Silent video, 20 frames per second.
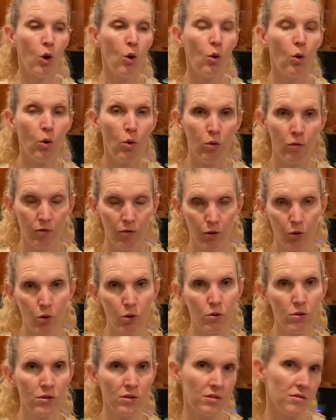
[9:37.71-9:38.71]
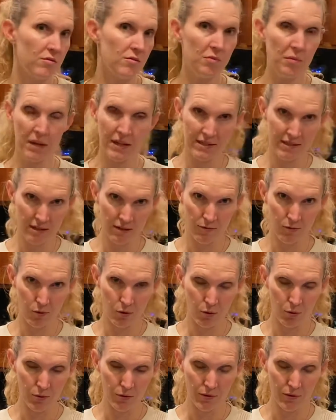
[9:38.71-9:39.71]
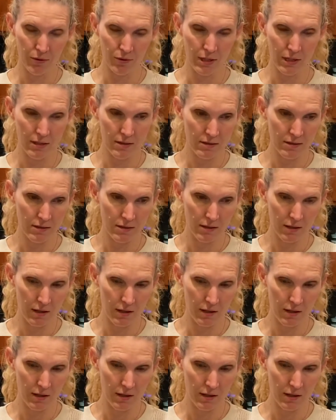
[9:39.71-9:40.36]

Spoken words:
over the course of my several Whole30s,